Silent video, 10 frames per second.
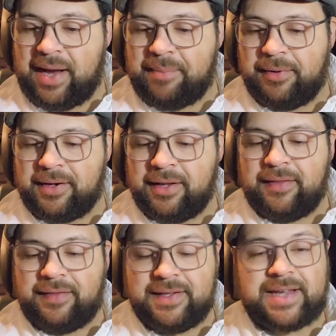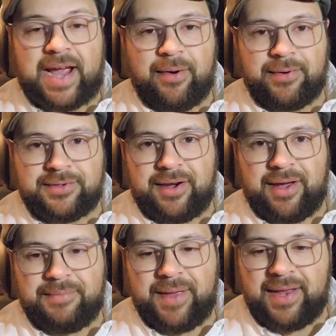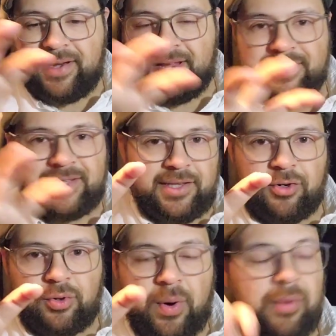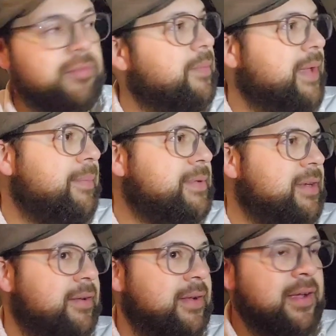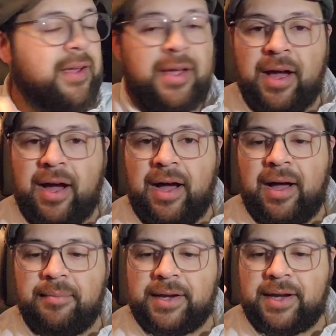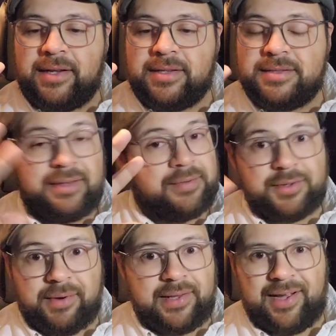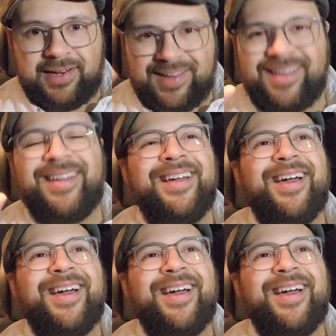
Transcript: I put, "These cowards are not men," as the little quote from the episode, because that was a great line.